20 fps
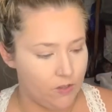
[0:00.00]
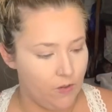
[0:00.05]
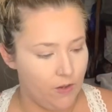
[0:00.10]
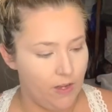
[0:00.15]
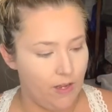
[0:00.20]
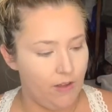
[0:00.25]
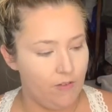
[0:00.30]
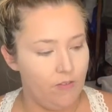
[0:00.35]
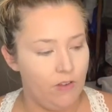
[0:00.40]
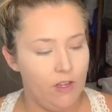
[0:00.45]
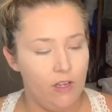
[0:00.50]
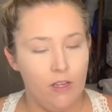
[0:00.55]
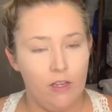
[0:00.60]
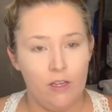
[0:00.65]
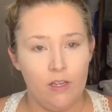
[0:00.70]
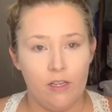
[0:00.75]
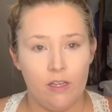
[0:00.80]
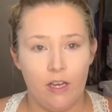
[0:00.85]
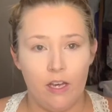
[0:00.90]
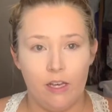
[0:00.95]
have
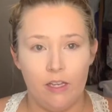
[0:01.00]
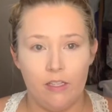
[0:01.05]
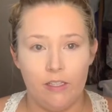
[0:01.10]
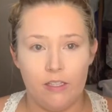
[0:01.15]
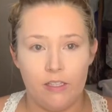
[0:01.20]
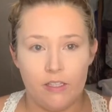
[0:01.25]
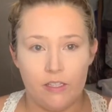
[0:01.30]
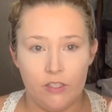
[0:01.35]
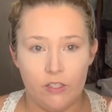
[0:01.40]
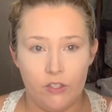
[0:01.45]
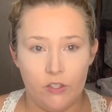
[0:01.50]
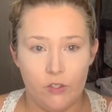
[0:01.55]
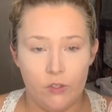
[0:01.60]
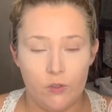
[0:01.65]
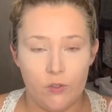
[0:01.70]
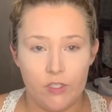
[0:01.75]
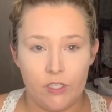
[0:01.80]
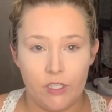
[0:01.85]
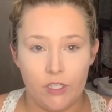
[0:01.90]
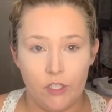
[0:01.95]
Kylie's
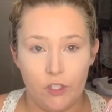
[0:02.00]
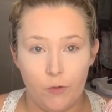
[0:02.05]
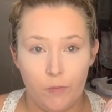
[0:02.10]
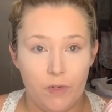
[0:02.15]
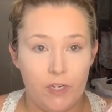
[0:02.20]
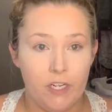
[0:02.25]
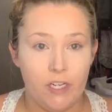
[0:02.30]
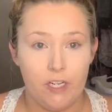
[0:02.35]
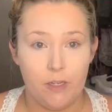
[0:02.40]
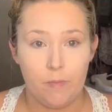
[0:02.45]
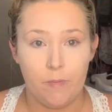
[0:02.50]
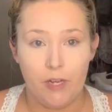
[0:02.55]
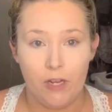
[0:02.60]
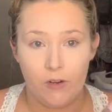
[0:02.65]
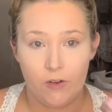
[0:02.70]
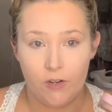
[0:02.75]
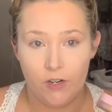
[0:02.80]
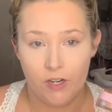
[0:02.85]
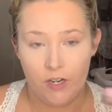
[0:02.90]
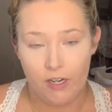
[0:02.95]
loose illuminating
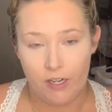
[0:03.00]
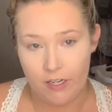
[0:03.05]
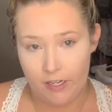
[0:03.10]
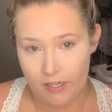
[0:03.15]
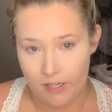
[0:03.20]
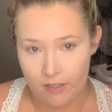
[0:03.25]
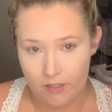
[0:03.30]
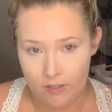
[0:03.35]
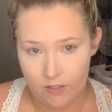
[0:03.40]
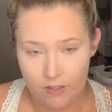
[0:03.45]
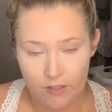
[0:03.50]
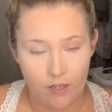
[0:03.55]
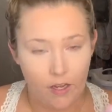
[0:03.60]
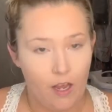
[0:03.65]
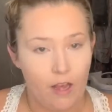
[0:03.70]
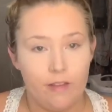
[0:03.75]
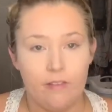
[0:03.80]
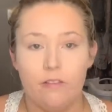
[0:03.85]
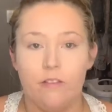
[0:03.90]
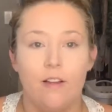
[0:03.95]
powder, and I
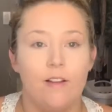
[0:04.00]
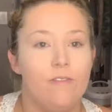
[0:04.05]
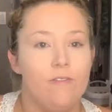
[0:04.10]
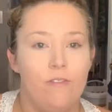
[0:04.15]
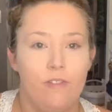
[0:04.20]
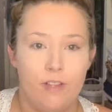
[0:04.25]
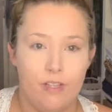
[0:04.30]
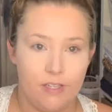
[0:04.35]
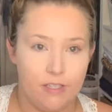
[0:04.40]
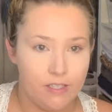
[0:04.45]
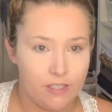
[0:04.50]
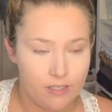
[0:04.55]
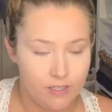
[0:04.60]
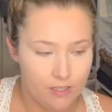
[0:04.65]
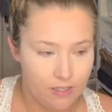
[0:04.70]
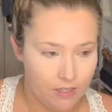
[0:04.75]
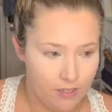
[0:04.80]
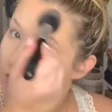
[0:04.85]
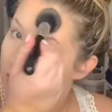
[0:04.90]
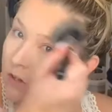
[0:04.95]
love this.
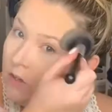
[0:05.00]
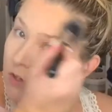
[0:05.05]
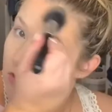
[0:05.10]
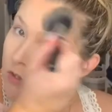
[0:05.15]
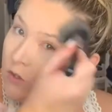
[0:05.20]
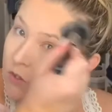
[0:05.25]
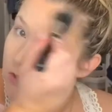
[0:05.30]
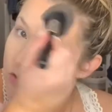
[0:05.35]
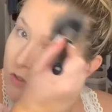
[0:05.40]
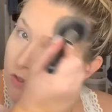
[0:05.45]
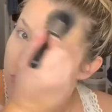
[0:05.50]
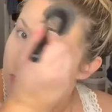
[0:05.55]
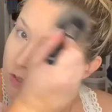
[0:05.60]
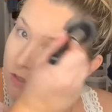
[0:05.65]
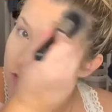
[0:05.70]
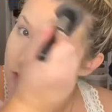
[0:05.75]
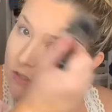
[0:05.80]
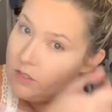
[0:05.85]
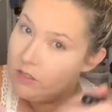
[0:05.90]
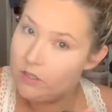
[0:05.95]

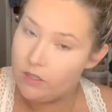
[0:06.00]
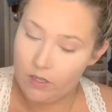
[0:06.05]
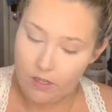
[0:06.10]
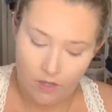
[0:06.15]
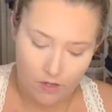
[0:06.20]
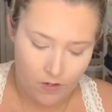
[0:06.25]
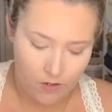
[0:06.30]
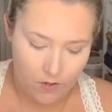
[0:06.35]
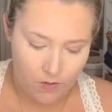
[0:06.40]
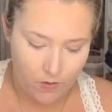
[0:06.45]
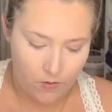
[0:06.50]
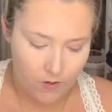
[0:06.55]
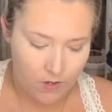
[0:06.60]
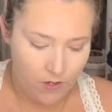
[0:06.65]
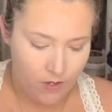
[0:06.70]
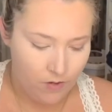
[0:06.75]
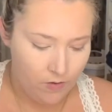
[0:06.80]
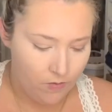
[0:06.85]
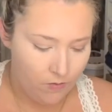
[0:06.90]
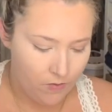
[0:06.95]
So
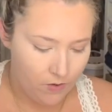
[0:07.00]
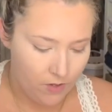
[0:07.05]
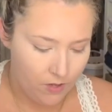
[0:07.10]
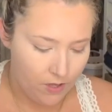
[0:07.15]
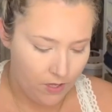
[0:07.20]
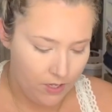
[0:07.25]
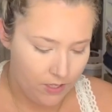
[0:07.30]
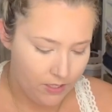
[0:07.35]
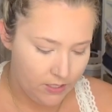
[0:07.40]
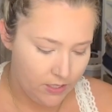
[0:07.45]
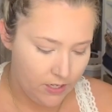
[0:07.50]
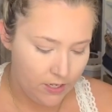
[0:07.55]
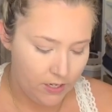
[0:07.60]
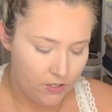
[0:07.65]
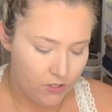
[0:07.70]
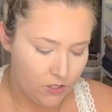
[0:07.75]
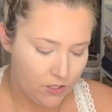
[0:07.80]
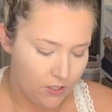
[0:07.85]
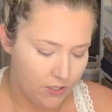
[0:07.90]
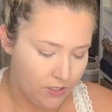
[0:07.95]
for this, I
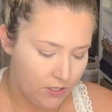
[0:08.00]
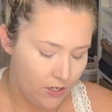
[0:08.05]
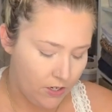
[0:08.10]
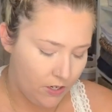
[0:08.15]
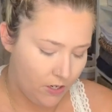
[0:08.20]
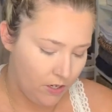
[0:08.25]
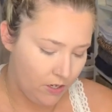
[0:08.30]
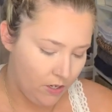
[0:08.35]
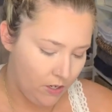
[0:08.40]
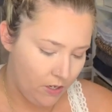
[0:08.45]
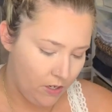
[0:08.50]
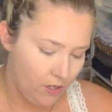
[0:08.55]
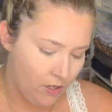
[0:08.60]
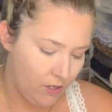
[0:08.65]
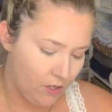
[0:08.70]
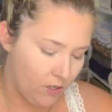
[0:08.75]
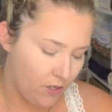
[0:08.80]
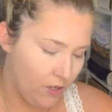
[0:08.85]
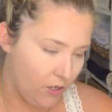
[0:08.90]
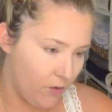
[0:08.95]
just
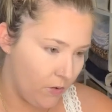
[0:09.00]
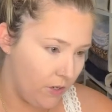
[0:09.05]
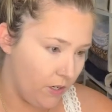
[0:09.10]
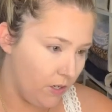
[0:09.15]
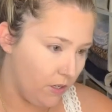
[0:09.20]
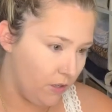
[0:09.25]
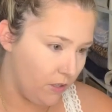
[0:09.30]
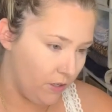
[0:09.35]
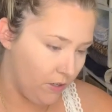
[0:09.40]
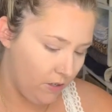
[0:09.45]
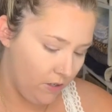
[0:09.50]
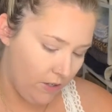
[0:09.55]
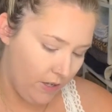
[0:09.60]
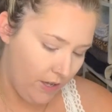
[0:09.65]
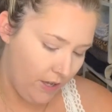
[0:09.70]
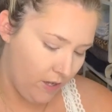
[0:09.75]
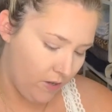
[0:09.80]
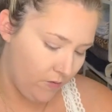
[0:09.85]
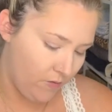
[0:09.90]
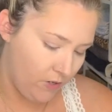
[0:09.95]
go in a little
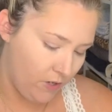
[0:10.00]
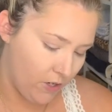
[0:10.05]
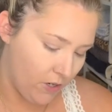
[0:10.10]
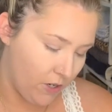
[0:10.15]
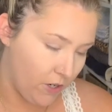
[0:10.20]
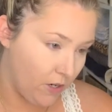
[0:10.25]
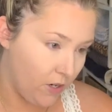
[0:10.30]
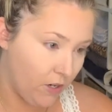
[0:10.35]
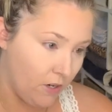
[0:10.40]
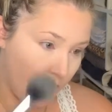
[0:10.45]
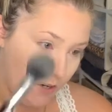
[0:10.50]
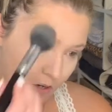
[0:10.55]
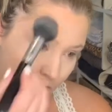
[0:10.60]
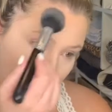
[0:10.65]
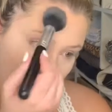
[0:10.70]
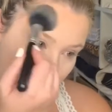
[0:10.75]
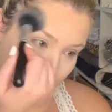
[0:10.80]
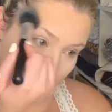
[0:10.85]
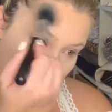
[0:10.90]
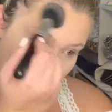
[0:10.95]
heavier
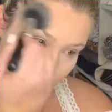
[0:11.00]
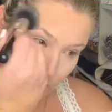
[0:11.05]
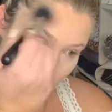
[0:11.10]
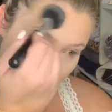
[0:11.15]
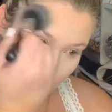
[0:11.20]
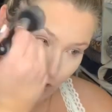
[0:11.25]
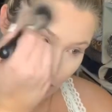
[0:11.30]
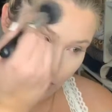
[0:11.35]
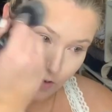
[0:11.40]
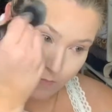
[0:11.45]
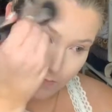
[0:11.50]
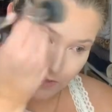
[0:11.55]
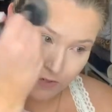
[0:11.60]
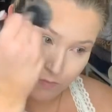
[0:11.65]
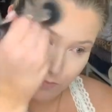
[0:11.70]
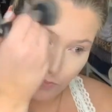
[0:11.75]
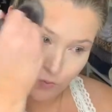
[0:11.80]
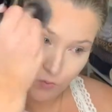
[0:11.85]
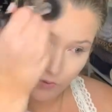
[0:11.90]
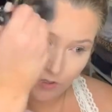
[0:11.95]
on my
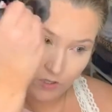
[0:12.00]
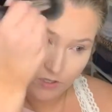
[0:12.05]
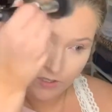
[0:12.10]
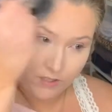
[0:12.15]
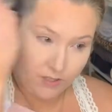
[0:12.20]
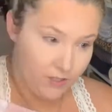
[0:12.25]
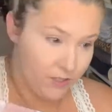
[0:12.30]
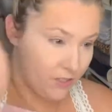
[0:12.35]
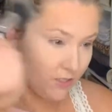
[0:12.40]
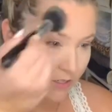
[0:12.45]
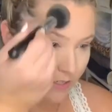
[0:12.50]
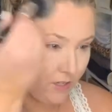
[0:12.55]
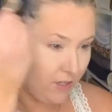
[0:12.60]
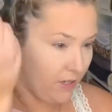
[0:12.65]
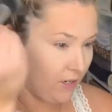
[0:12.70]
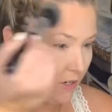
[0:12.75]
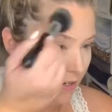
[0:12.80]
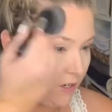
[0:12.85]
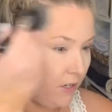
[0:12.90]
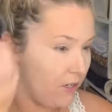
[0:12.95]
bronze
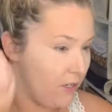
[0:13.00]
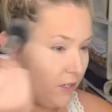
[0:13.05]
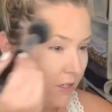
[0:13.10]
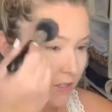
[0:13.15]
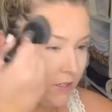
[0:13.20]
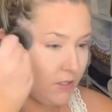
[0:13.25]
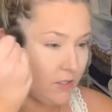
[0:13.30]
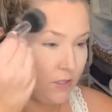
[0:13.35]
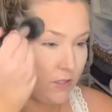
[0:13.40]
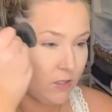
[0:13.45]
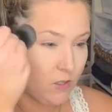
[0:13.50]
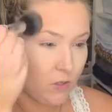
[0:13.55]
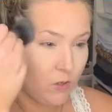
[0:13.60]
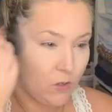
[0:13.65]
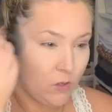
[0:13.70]
areas.